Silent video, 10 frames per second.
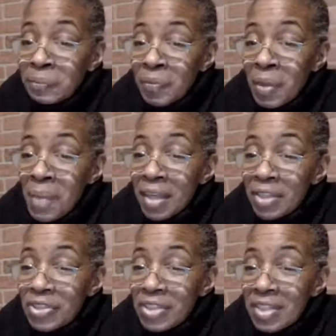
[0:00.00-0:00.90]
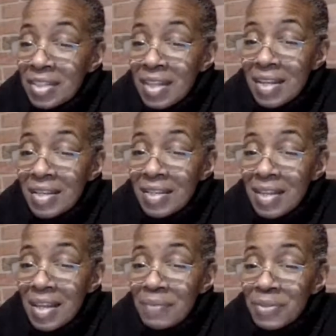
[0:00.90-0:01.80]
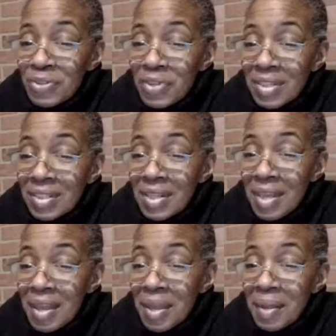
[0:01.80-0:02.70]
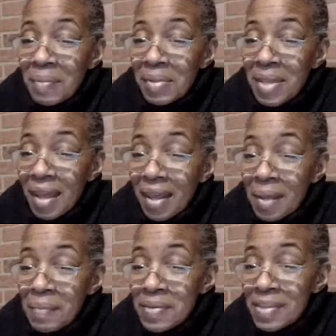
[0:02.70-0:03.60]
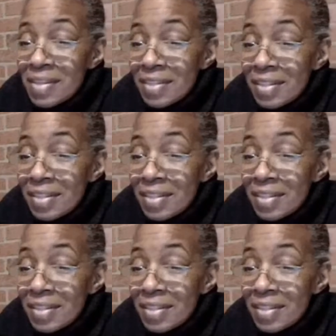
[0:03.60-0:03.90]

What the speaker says: Mac and cheese, candied yams, dressing, ham, black eyed peas,